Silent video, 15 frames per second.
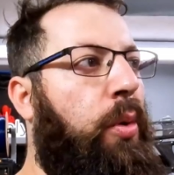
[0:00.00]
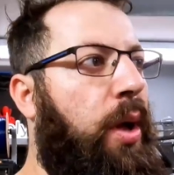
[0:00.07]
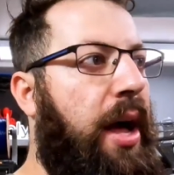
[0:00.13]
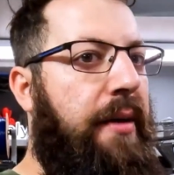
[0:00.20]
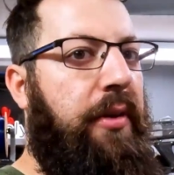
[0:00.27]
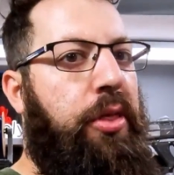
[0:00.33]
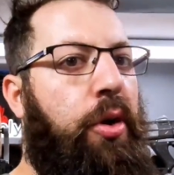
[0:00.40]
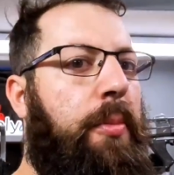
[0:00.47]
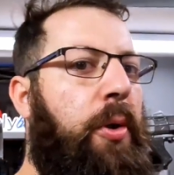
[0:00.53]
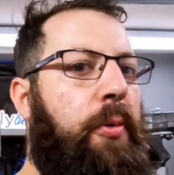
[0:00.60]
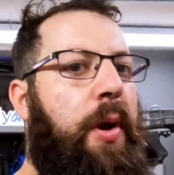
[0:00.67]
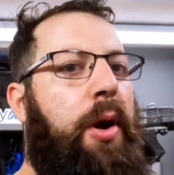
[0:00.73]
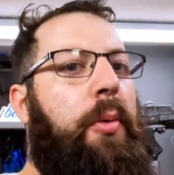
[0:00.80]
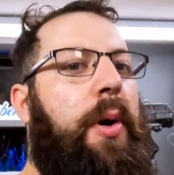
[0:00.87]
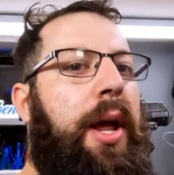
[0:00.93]
you will have a thermal
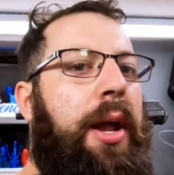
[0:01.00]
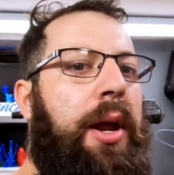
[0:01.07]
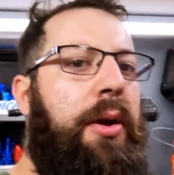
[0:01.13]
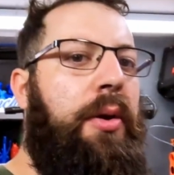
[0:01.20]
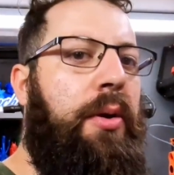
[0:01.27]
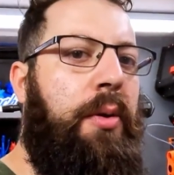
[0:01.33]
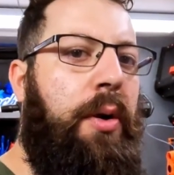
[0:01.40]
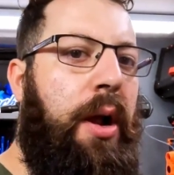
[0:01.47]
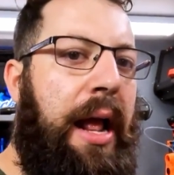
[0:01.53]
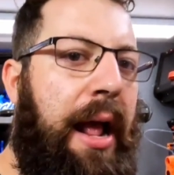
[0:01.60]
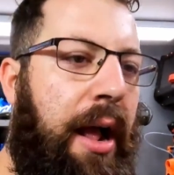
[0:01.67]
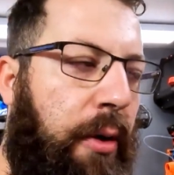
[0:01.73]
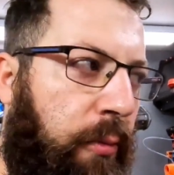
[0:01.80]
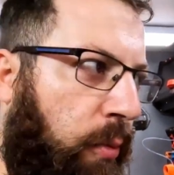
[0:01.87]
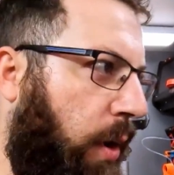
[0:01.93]
runaway
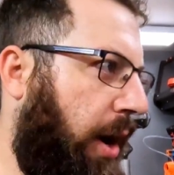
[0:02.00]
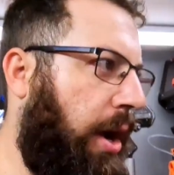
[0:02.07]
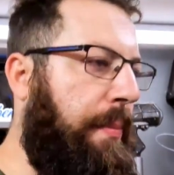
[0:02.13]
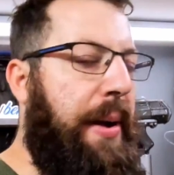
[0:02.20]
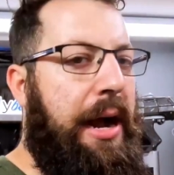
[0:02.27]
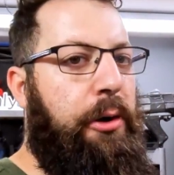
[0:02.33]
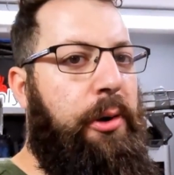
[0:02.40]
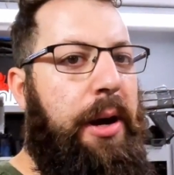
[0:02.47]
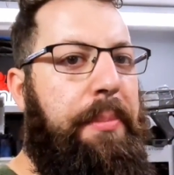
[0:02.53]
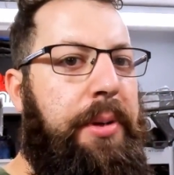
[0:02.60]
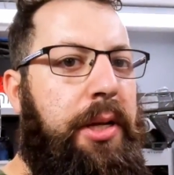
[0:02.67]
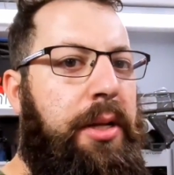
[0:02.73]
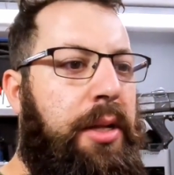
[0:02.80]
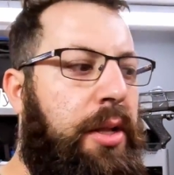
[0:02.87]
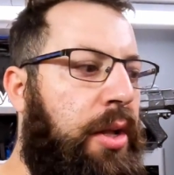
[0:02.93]
right on power
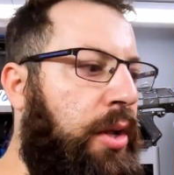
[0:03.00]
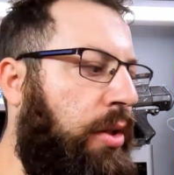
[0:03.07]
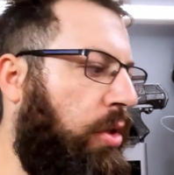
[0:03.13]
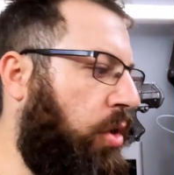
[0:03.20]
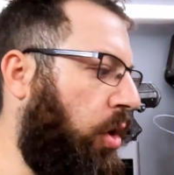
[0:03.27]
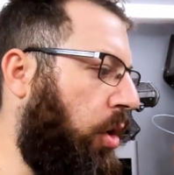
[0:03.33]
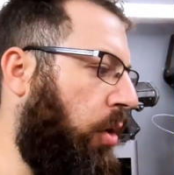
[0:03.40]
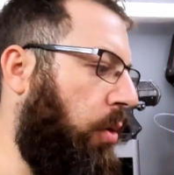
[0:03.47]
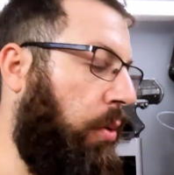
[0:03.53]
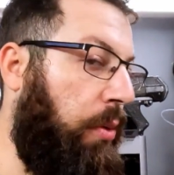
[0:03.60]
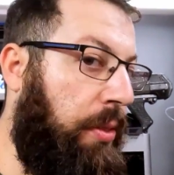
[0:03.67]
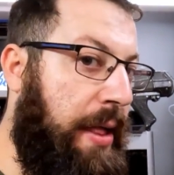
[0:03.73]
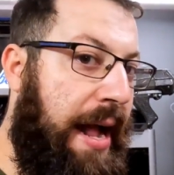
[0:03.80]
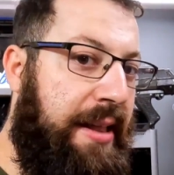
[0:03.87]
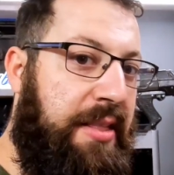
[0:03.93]
up.
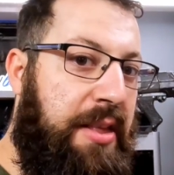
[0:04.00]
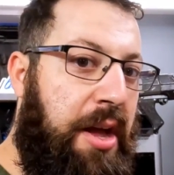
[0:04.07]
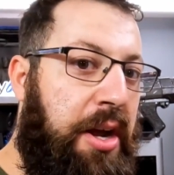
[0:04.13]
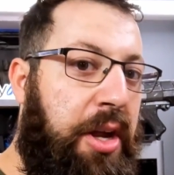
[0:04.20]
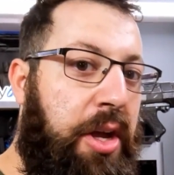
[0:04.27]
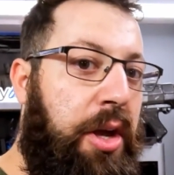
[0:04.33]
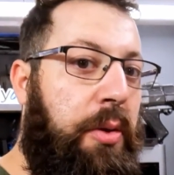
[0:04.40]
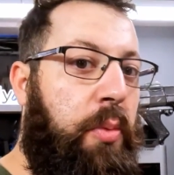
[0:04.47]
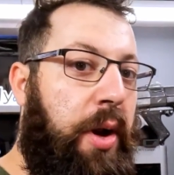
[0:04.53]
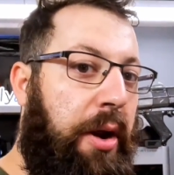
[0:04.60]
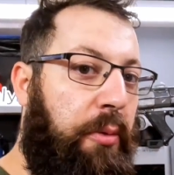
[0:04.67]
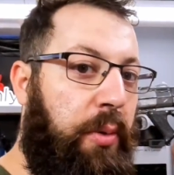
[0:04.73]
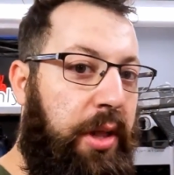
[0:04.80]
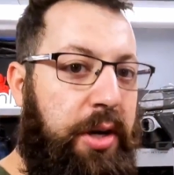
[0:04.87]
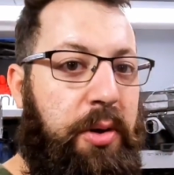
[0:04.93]
So that's not good. What
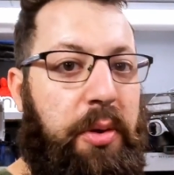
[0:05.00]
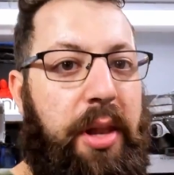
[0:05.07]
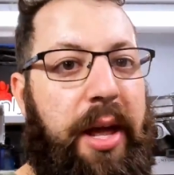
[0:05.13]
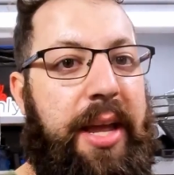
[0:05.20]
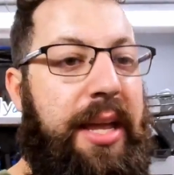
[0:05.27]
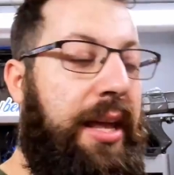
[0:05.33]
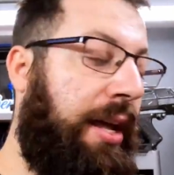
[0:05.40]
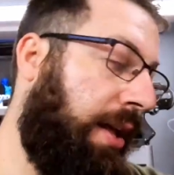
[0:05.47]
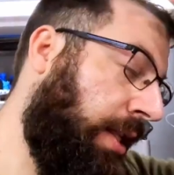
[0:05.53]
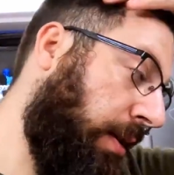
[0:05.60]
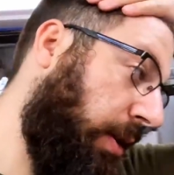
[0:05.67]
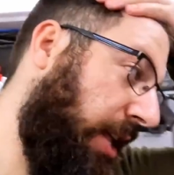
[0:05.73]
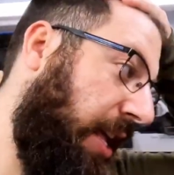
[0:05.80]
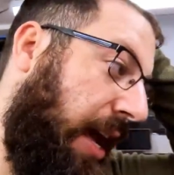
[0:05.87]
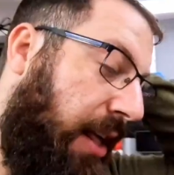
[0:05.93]
I really don't like
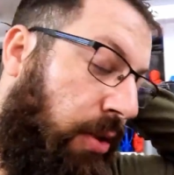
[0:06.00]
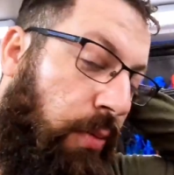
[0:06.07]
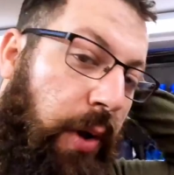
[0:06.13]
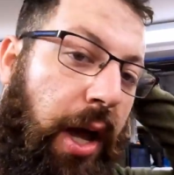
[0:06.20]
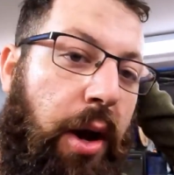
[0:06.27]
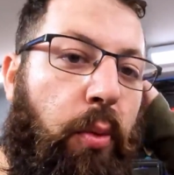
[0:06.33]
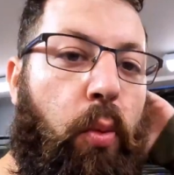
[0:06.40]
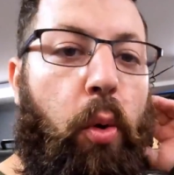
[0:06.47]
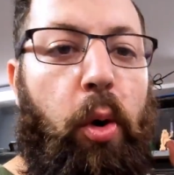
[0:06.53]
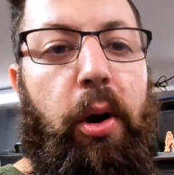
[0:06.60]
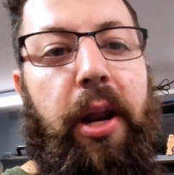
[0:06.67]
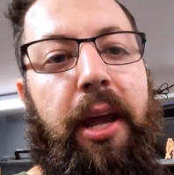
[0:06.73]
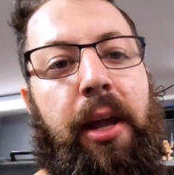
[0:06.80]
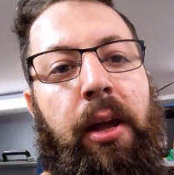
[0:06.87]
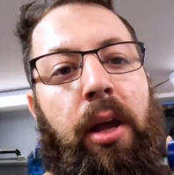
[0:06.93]
is, yes, we got a
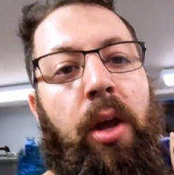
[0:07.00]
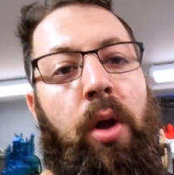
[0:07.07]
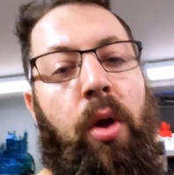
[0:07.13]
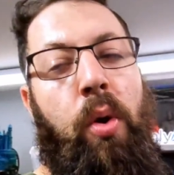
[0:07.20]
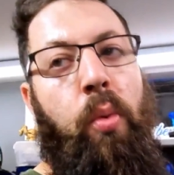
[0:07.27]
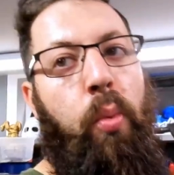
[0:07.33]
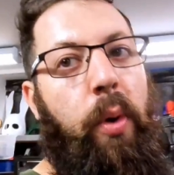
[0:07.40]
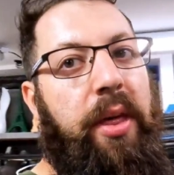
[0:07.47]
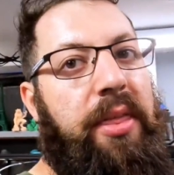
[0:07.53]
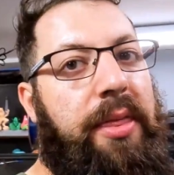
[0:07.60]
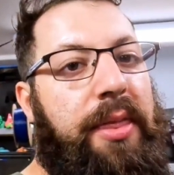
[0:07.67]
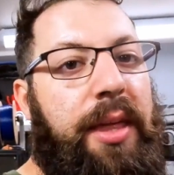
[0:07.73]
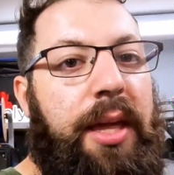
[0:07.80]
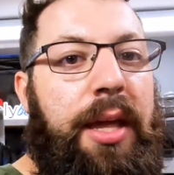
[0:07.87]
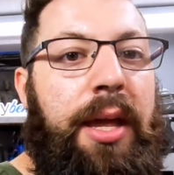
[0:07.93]
warning
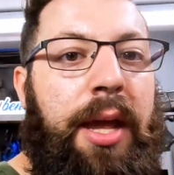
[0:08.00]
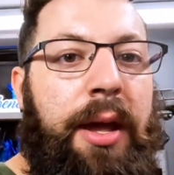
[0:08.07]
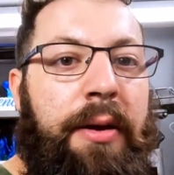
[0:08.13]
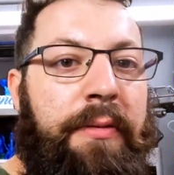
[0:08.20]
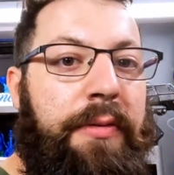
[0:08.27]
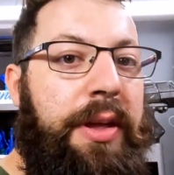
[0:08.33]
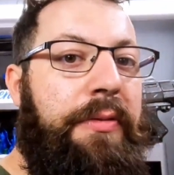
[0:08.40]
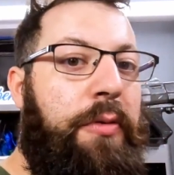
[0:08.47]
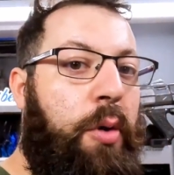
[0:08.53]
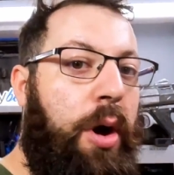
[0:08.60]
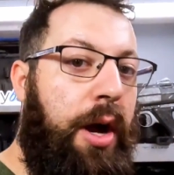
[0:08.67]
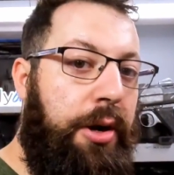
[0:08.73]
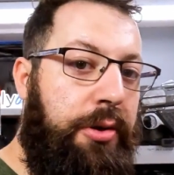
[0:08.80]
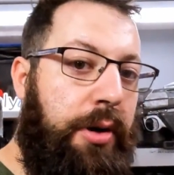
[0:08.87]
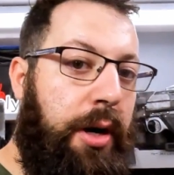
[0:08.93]
with the
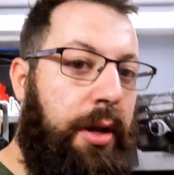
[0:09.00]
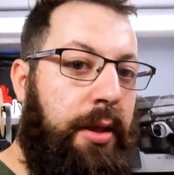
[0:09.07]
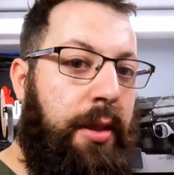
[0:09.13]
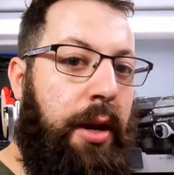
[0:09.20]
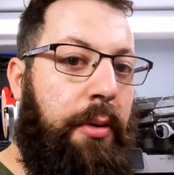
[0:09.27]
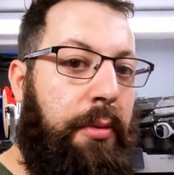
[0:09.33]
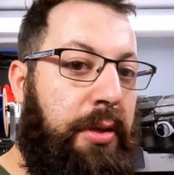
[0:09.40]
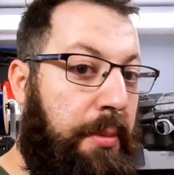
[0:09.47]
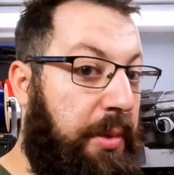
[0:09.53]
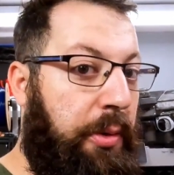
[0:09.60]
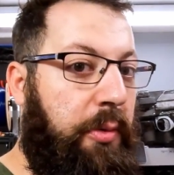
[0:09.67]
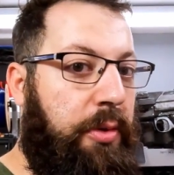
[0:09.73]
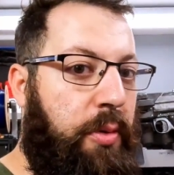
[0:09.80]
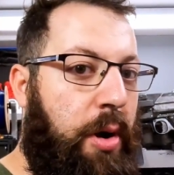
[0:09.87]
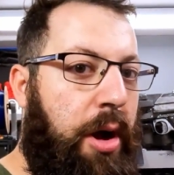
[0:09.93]
V400 that
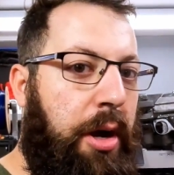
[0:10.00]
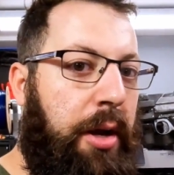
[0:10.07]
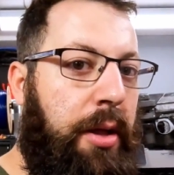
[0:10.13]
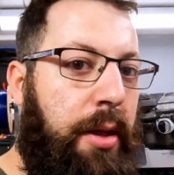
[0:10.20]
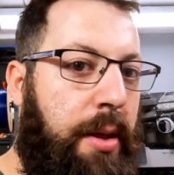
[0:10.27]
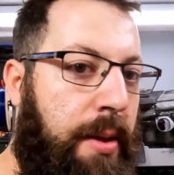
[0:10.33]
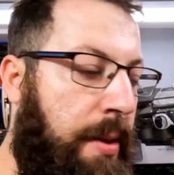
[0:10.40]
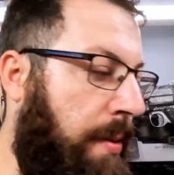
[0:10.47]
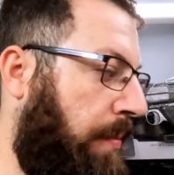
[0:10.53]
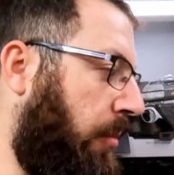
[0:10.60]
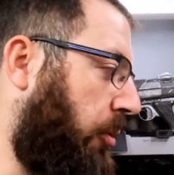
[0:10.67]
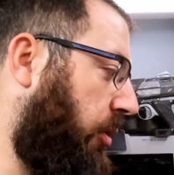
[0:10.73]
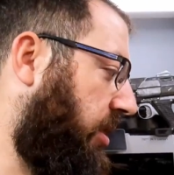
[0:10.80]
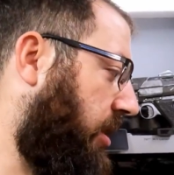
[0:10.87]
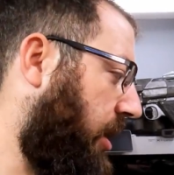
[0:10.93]
something was wrong,
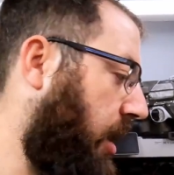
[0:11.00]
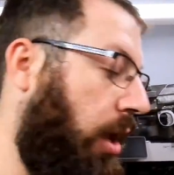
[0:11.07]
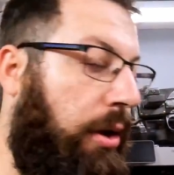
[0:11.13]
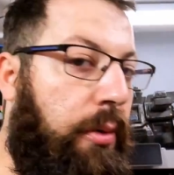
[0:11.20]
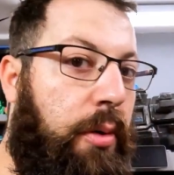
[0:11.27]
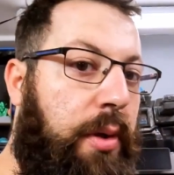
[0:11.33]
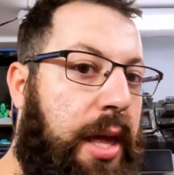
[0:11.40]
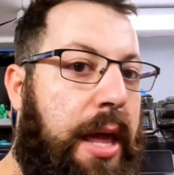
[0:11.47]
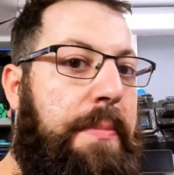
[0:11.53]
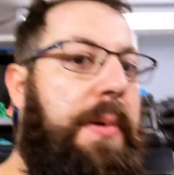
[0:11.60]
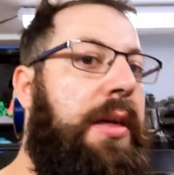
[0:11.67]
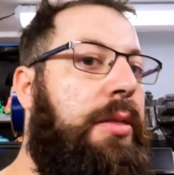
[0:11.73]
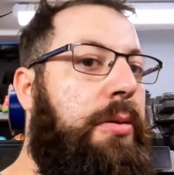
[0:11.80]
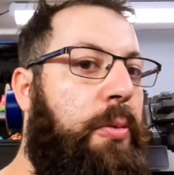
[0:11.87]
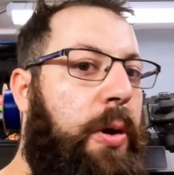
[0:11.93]
but with the Kingroon
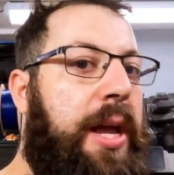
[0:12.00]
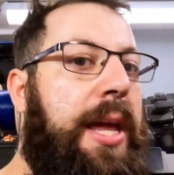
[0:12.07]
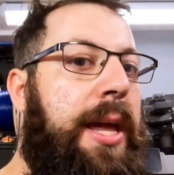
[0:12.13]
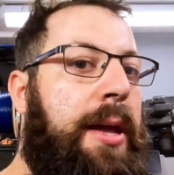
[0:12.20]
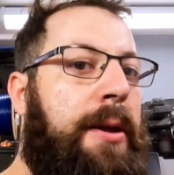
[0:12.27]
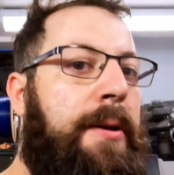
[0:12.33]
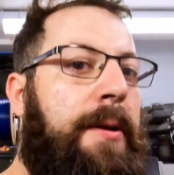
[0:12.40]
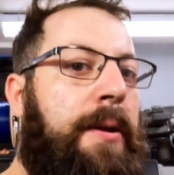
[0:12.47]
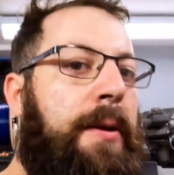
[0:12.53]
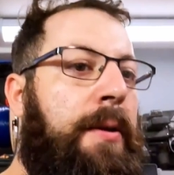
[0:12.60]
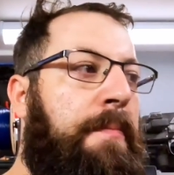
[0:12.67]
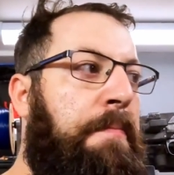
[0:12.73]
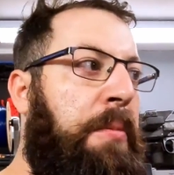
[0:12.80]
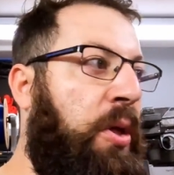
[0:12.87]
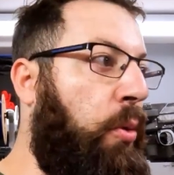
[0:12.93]
KP3,
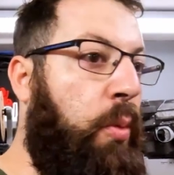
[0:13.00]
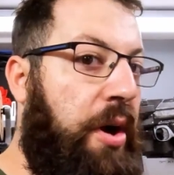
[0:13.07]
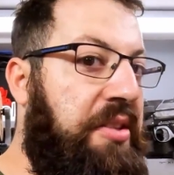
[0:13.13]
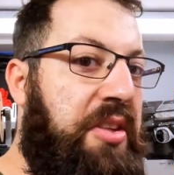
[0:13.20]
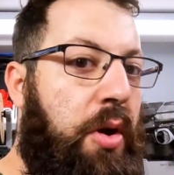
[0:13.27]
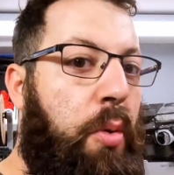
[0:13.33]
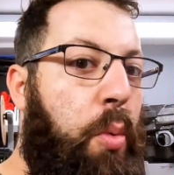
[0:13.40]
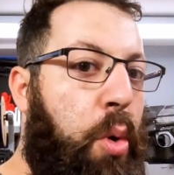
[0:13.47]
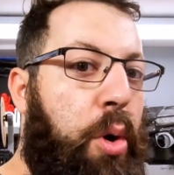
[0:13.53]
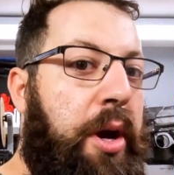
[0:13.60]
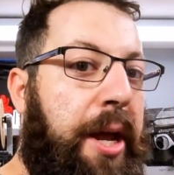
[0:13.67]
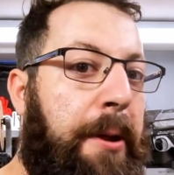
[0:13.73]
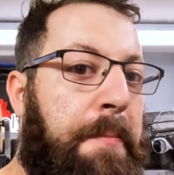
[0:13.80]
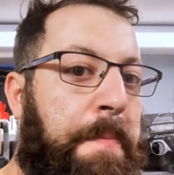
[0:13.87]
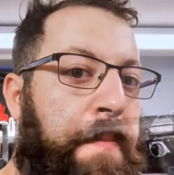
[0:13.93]
there was no
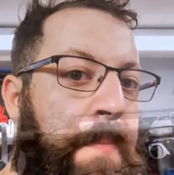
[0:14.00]
warning.